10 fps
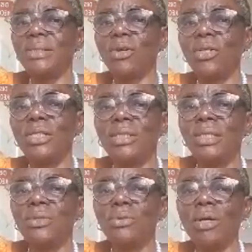all
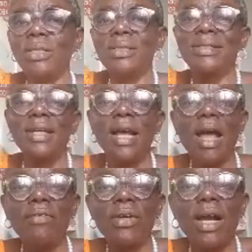these
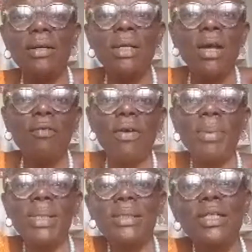African
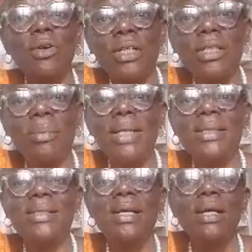fermented
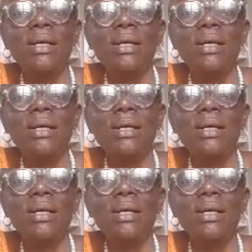condiments,